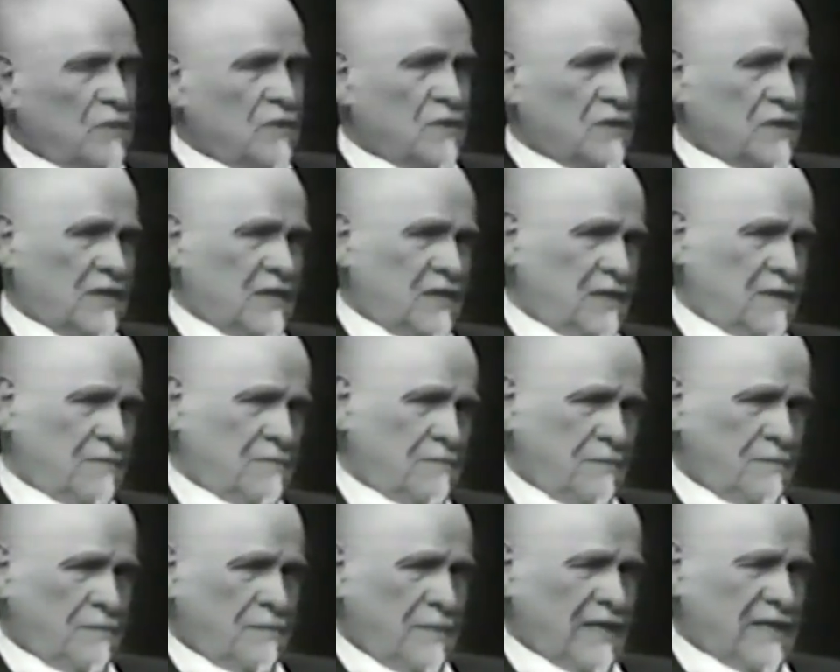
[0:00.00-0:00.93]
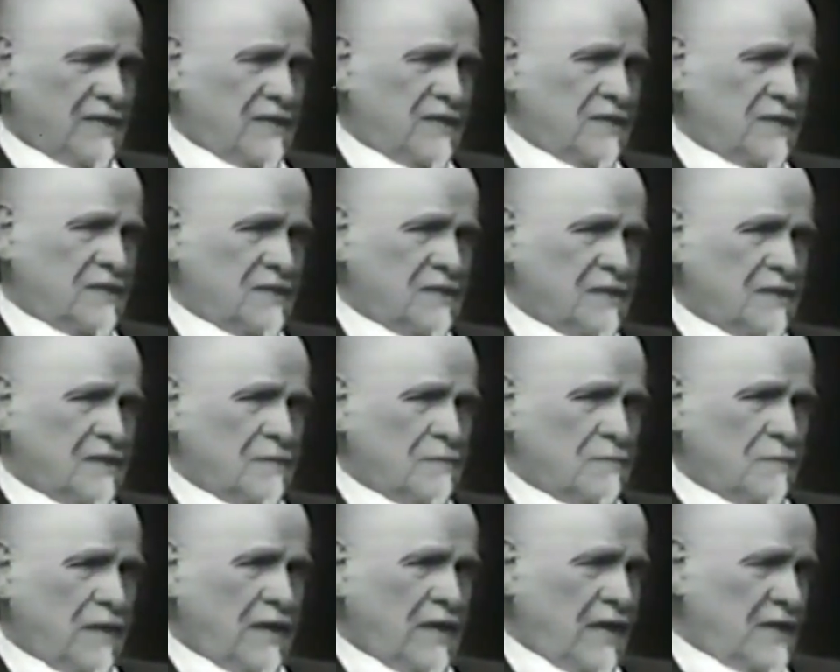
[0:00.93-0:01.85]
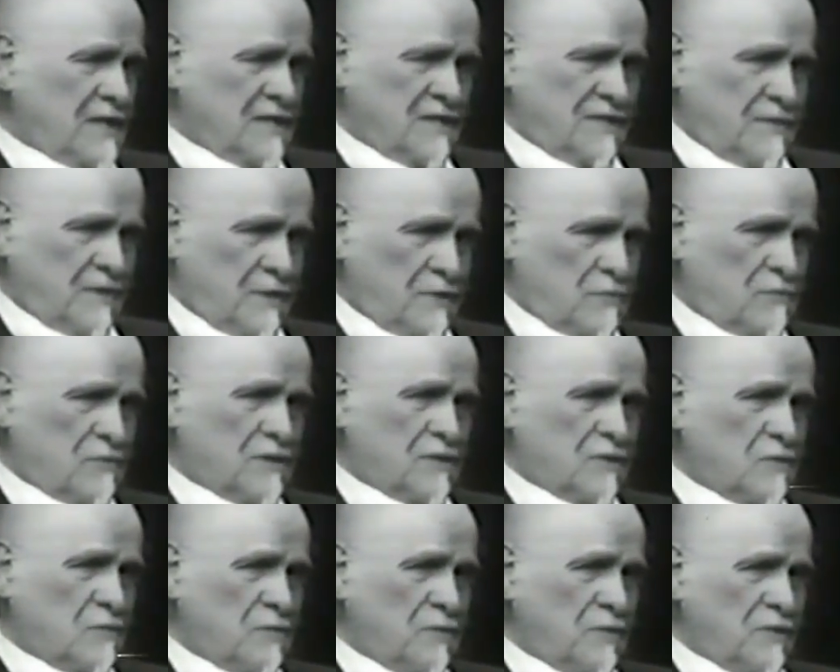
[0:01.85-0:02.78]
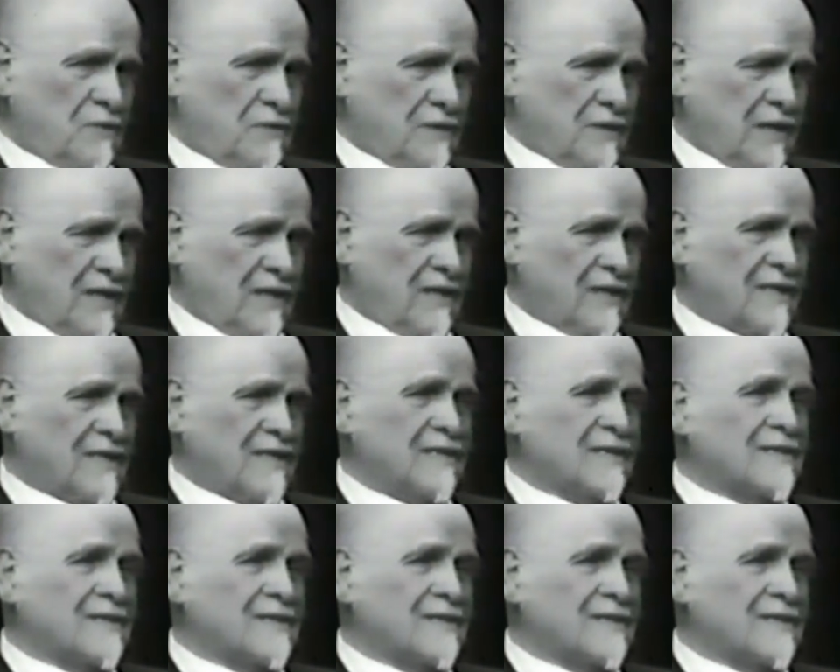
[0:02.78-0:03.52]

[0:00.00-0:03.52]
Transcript: opinion, and by answer to this opinion, I